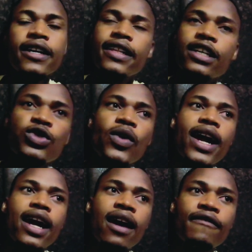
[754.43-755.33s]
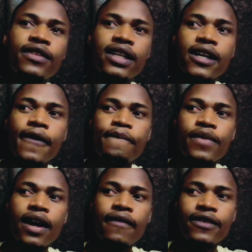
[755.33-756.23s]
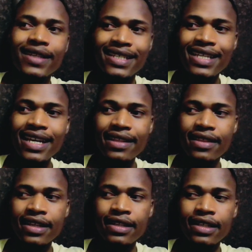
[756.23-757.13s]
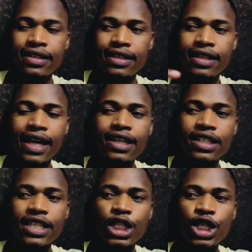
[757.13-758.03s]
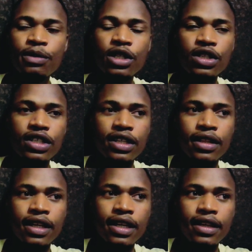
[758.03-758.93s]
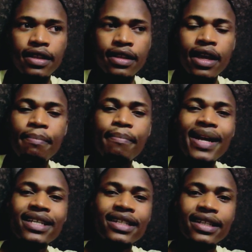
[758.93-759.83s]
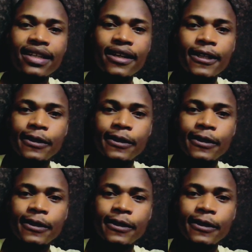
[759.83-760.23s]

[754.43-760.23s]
That's why after death in the ancient Egyptians, they measured,